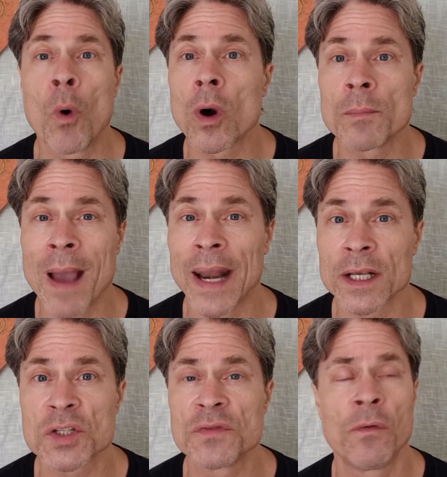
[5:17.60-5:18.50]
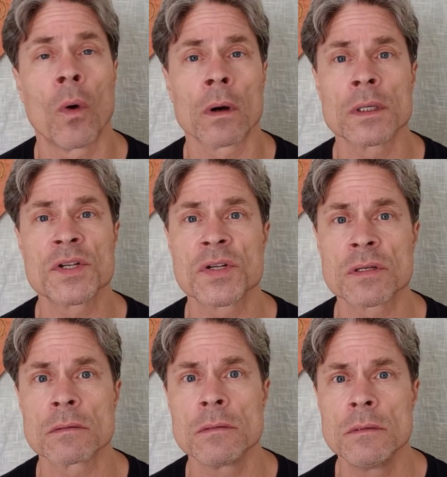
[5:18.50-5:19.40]
Ford Madox
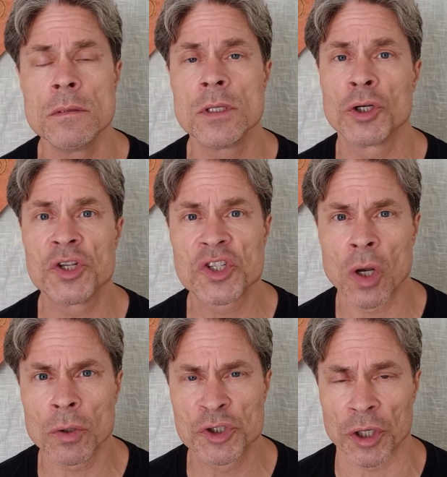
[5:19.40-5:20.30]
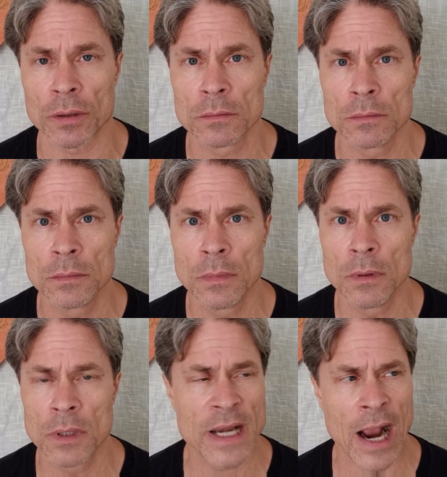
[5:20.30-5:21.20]
Ford's The Good Soldier,
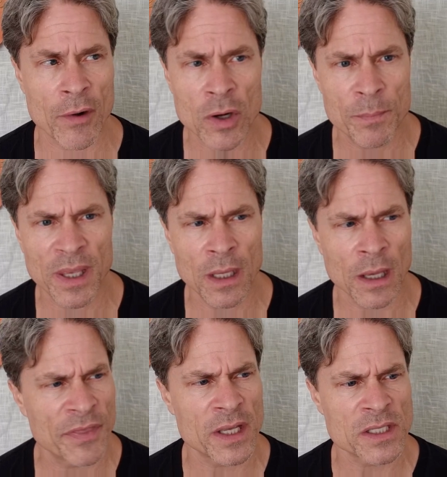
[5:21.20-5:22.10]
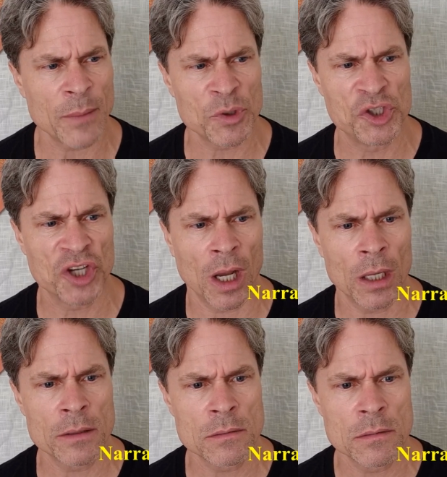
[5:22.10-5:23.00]
the narrator being, I think his name was
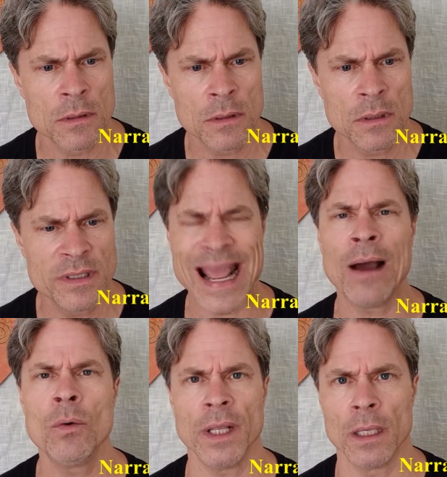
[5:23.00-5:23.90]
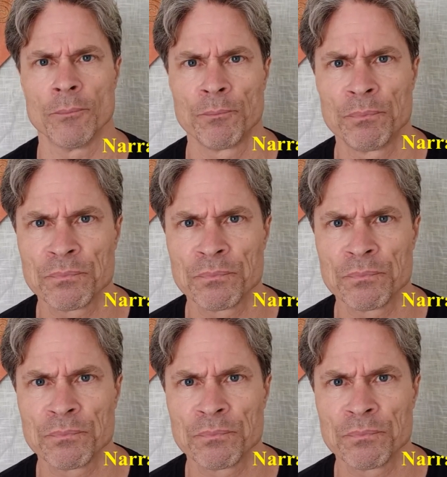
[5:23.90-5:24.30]
John Downey.